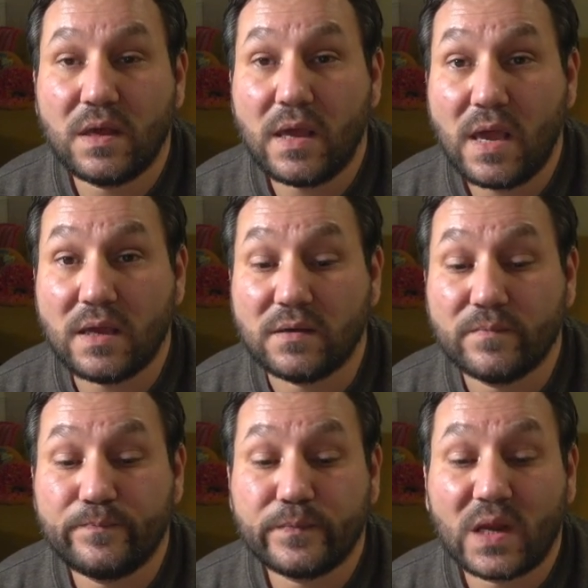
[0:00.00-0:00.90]
A.
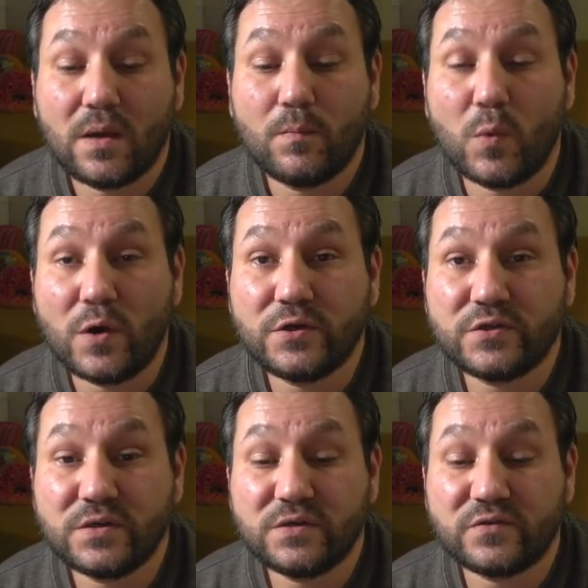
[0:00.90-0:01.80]

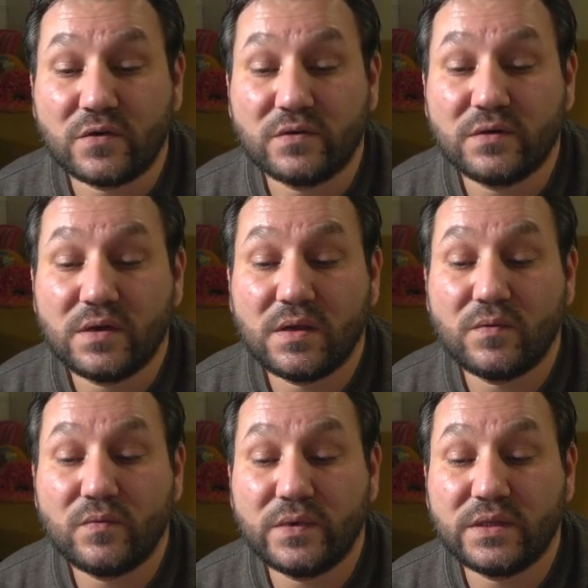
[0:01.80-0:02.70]
Moisture drawn
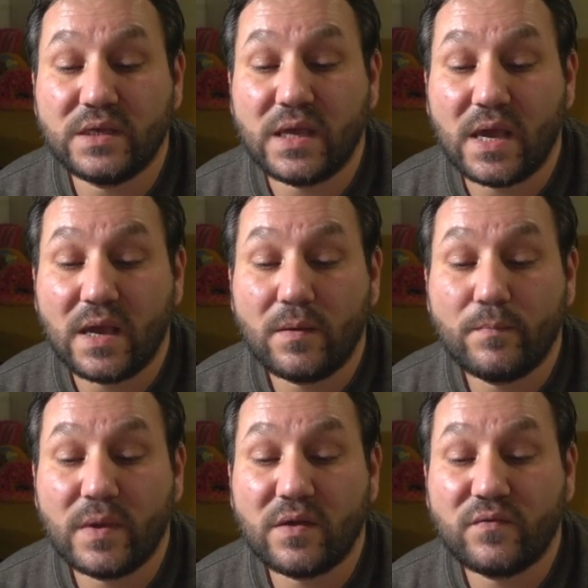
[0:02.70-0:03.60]
in with the air
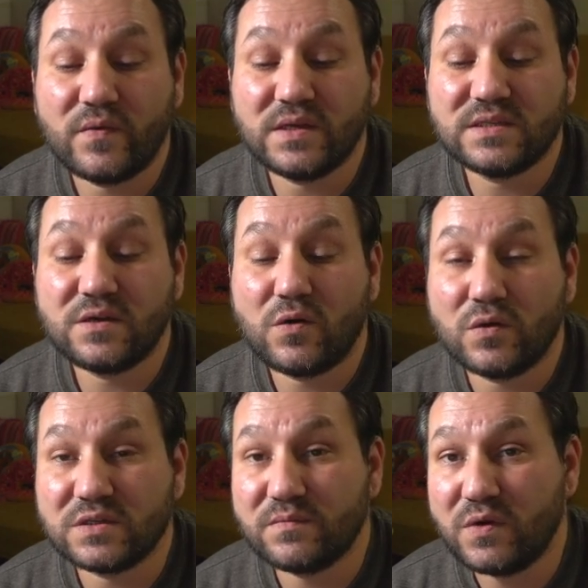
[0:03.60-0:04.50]
may freeze and
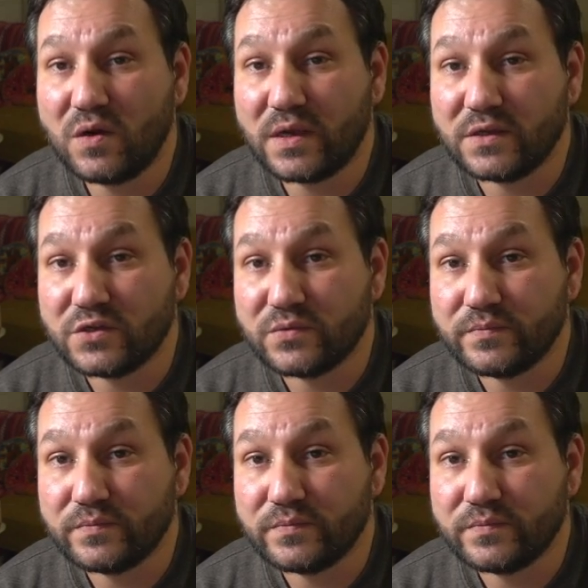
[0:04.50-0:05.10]
cause a blockage.